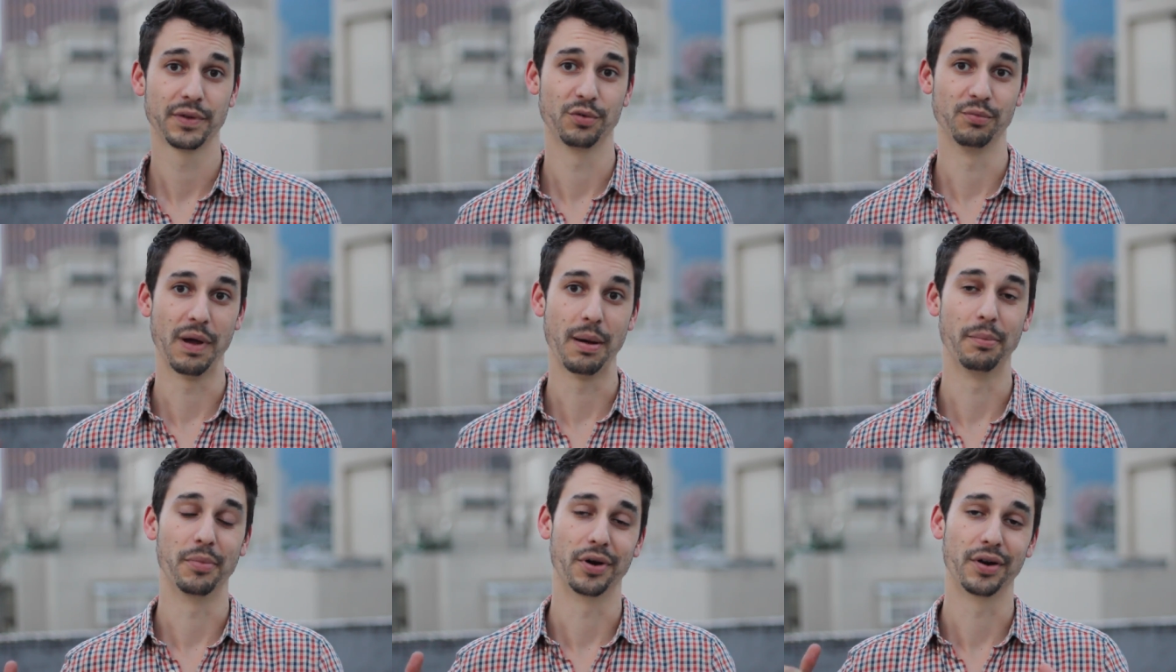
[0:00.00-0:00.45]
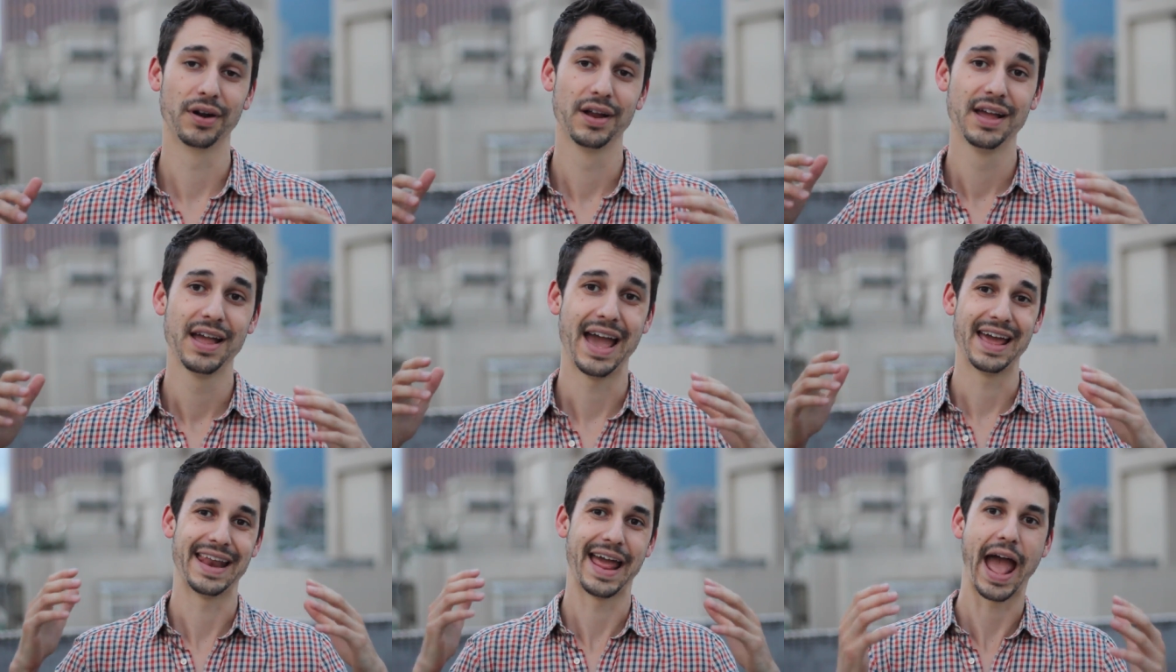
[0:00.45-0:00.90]
Remember,
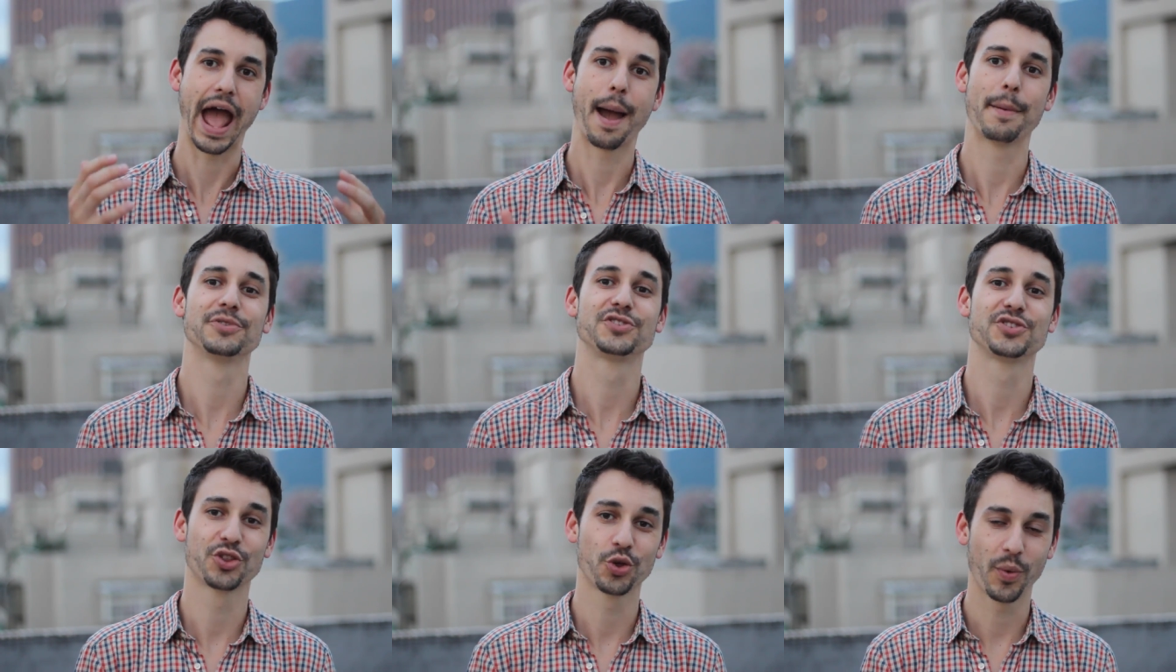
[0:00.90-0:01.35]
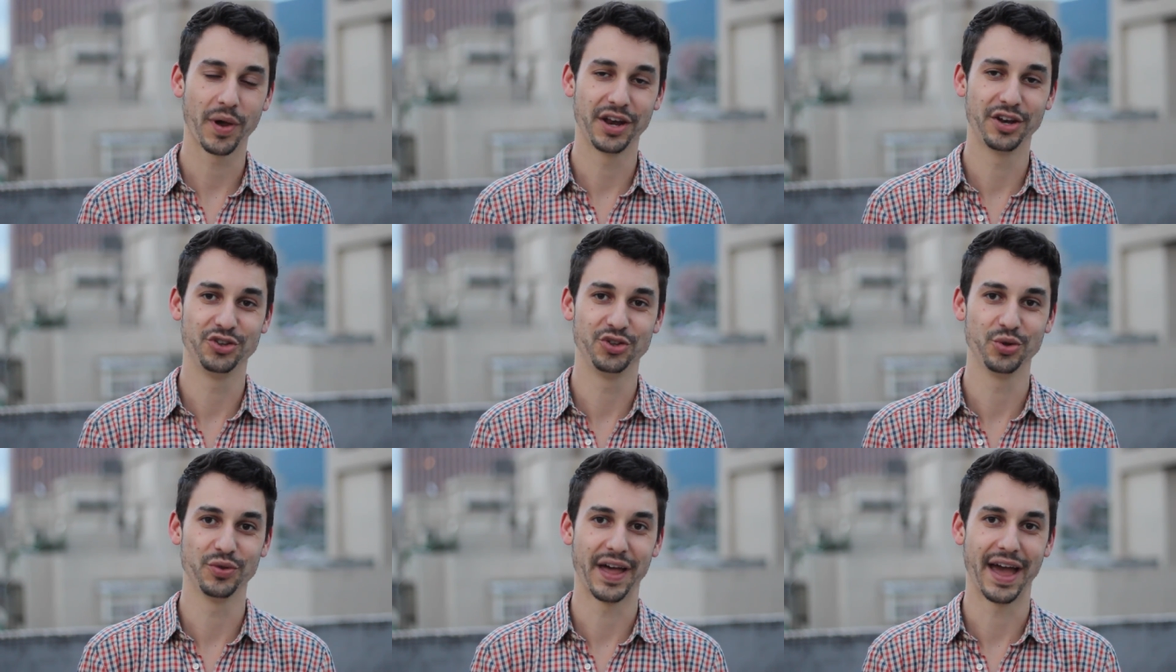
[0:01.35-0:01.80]
and habits are the way
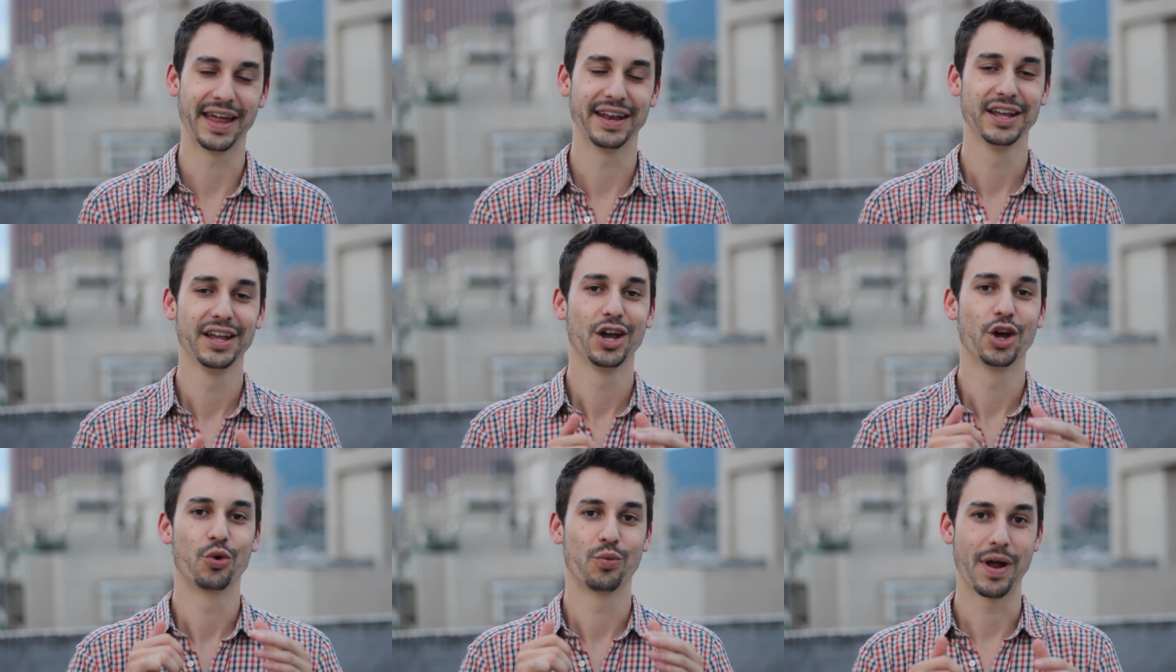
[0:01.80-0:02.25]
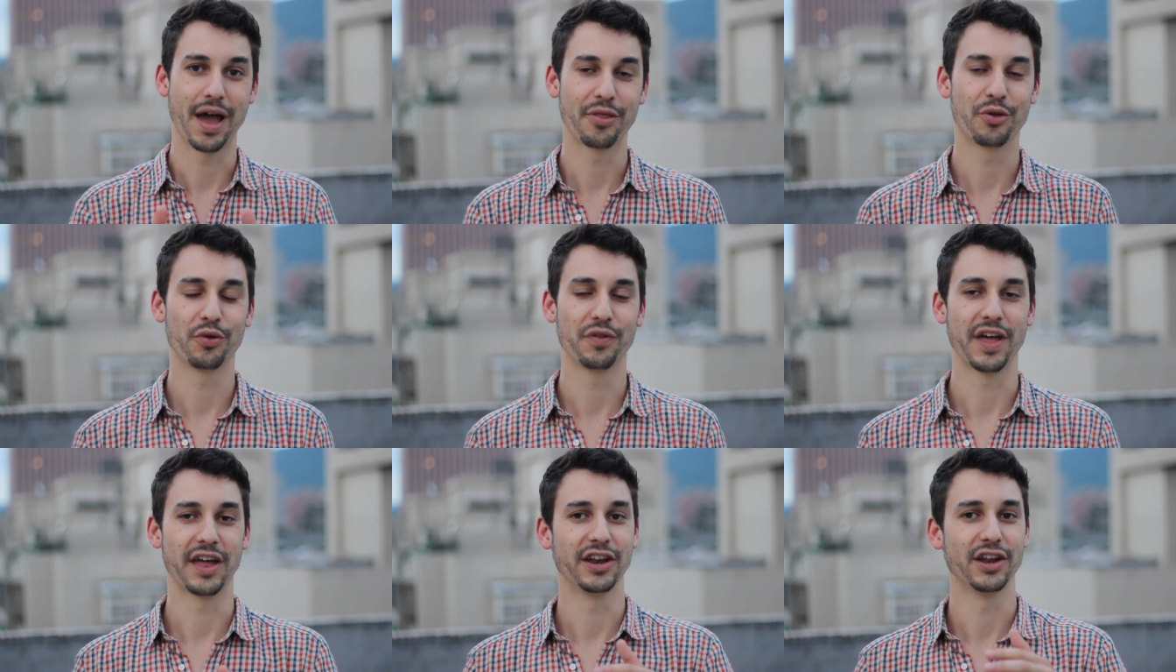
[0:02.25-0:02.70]
to do that
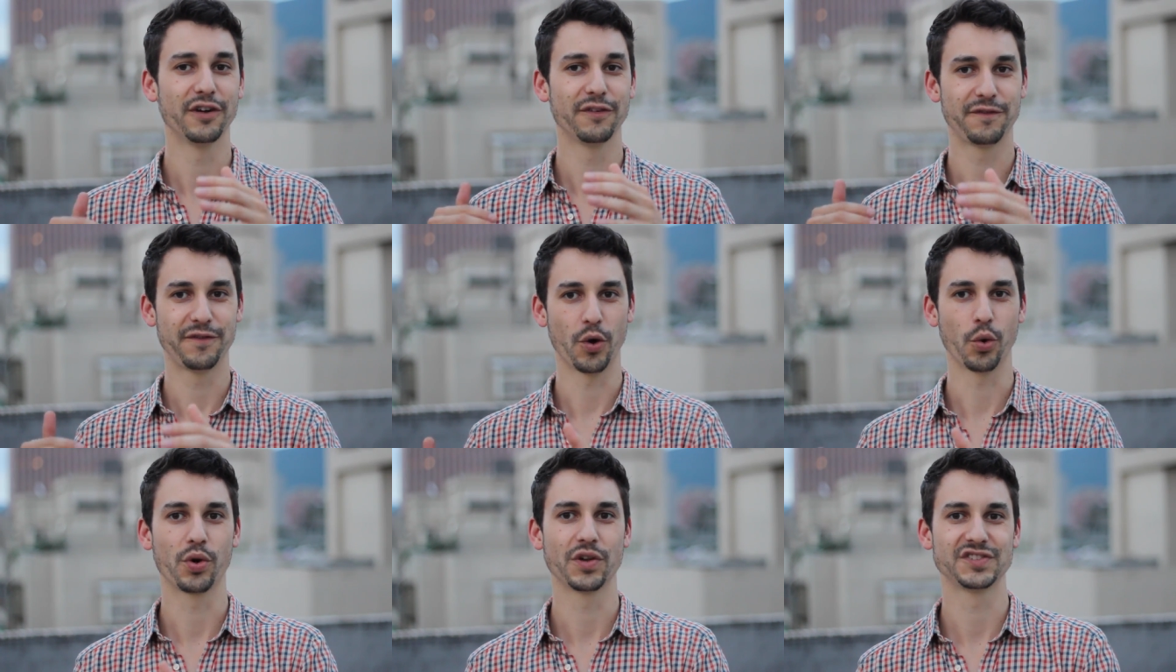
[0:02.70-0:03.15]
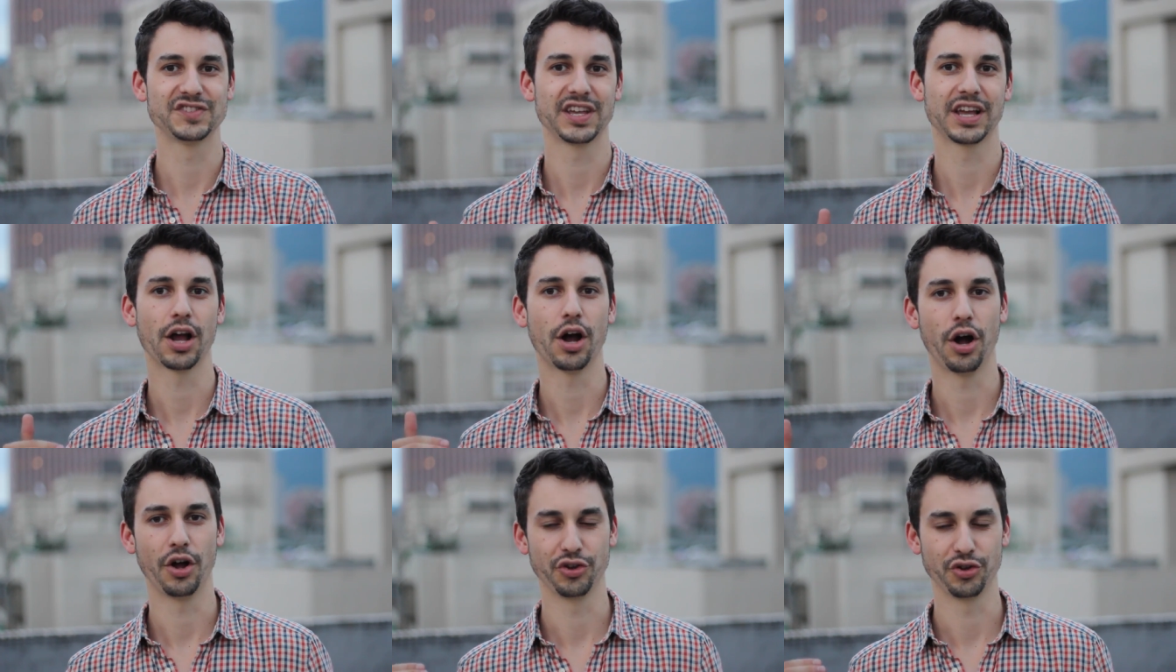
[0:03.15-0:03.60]
rather than
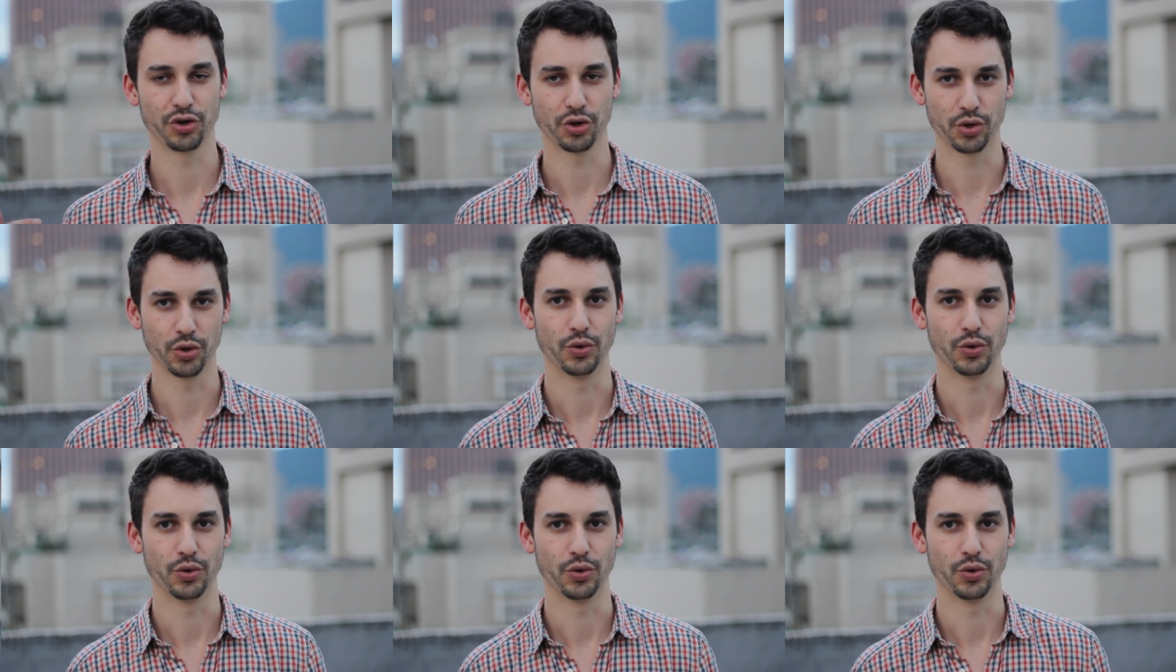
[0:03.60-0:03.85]
focusing on your